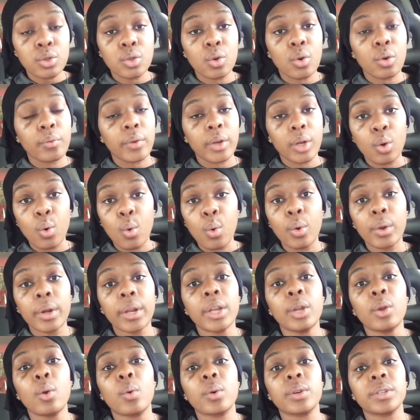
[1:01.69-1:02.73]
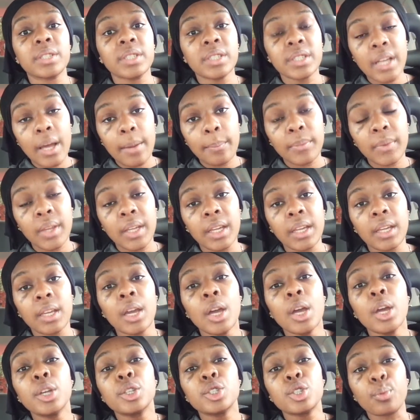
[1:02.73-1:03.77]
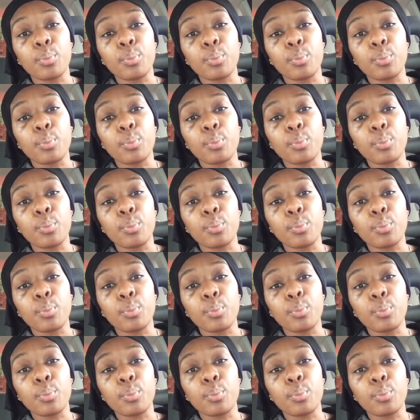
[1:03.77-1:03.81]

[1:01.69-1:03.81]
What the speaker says: or recording or something to